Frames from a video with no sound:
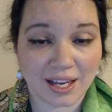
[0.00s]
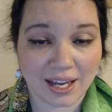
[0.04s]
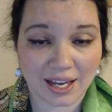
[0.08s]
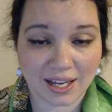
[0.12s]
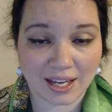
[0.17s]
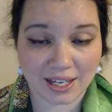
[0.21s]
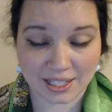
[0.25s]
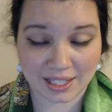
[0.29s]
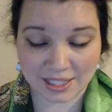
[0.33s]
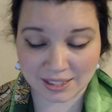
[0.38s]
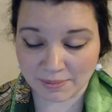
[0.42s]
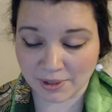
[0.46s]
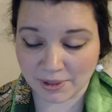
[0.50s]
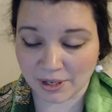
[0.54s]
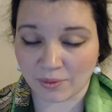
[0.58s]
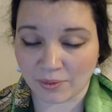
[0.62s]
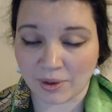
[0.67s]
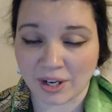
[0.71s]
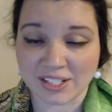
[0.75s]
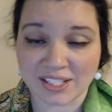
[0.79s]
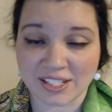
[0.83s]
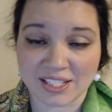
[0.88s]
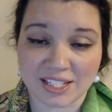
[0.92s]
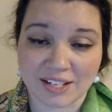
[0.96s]
It's been a while
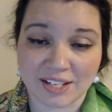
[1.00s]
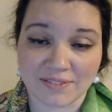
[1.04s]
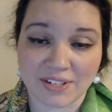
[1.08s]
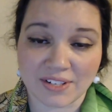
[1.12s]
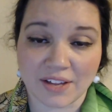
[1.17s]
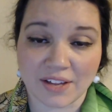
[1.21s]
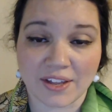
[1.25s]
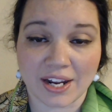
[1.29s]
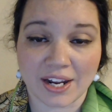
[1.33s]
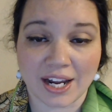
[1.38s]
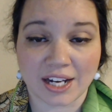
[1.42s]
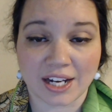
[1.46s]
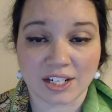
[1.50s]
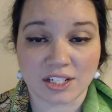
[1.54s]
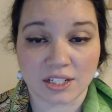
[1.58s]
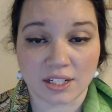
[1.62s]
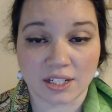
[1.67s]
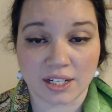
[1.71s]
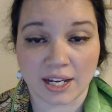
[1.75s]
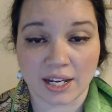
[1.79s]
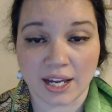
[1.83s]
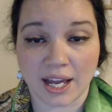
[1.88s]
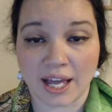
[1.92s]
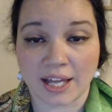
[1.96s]
since I've done that,
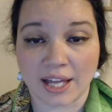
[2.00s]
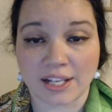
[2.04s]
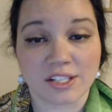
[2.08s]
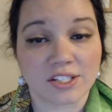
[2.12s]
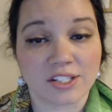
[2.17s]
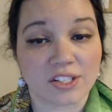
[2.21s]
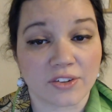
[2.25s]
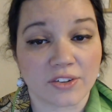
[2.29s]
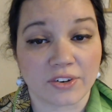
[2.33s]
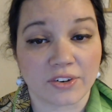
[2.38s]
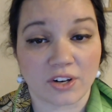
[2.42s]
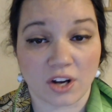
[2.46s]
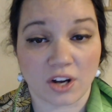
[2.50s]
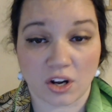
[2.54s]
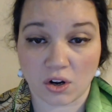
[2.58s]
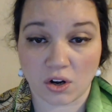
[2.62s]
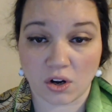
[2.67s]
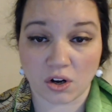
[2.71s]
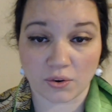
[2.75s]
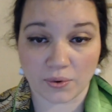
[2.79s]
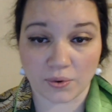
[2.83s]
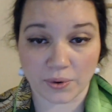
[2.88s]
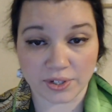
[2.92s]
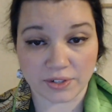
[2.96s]
actually, and so they're not all
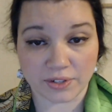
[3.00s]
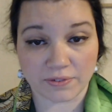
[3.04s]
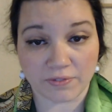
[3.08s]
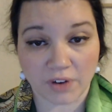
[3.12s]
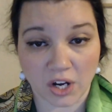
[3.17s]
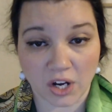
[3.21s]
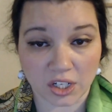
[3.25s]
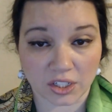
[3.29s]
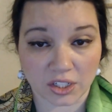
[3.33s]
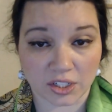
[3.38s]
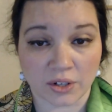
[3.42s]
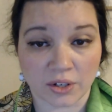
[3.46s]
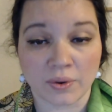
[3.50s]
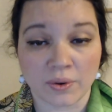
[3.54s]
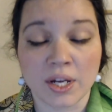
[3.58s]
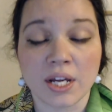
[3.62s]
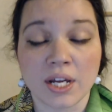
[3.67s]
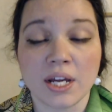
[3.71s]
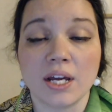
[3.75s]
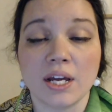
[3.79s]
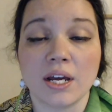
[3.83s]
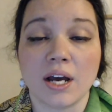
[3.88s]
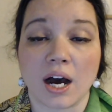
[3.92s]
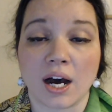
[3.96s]
going to follow
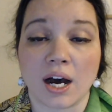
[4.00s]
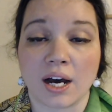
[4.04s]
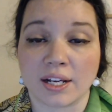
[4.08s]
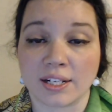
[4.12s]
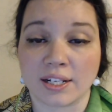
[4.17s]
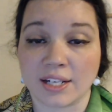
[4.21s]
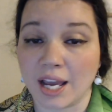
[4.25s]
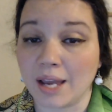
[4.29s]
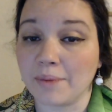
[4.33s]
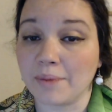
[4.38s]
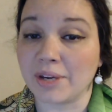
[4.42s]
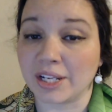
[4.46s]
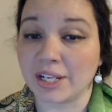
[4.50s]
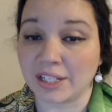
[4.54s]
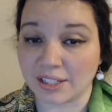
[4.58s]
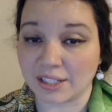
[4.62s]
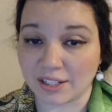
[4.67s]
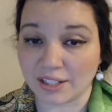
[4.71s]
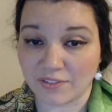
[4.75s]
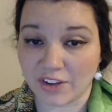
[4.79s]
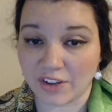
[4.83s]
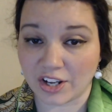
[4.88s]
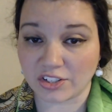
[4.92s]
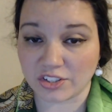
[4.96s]
naming
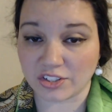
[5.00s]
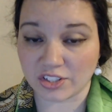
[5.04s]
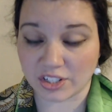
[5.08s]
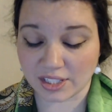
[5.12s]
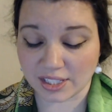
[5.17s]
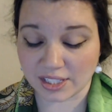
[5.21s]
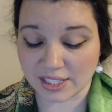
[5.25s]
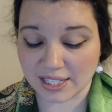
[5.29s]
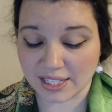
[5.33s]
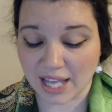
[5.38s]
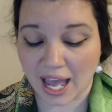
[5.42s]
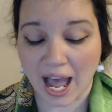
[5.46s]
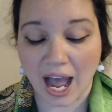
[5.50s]
conventions.